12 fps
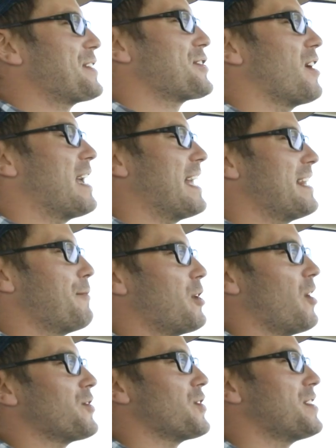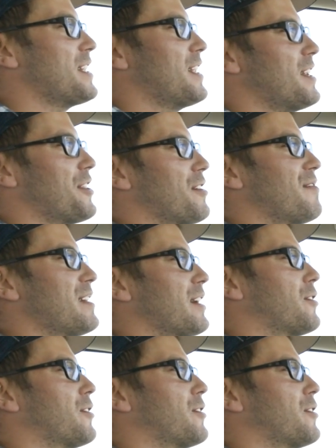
So, and then we also did another